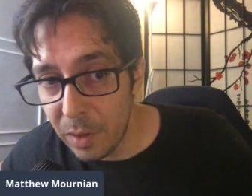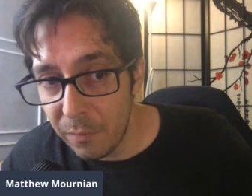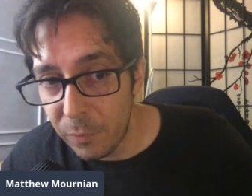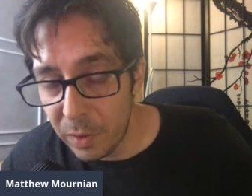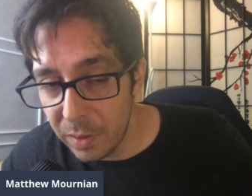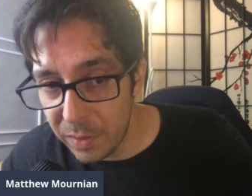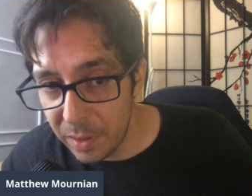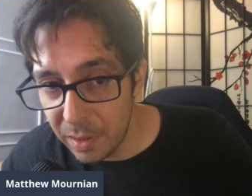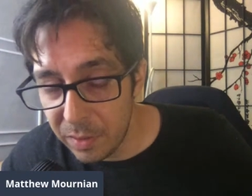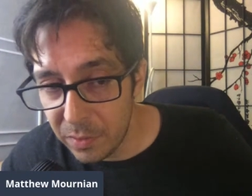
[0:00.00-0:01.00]
of one of
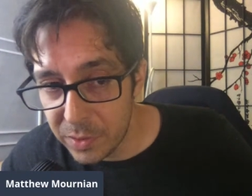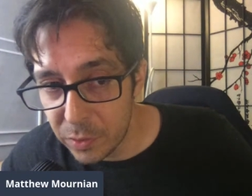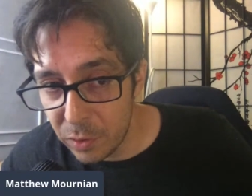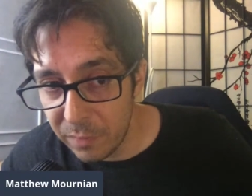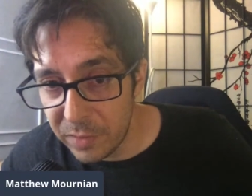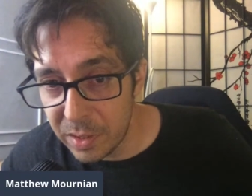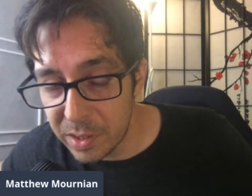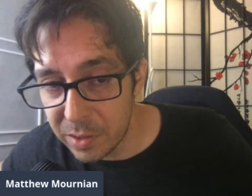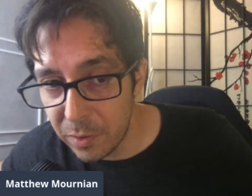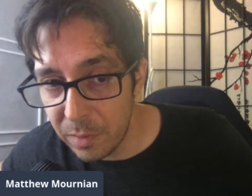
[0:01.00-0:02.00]
those sort of
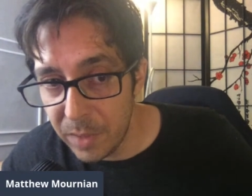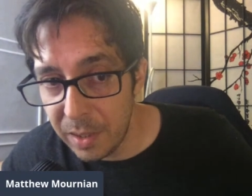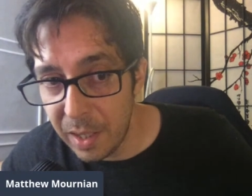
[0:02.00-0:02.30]
discernment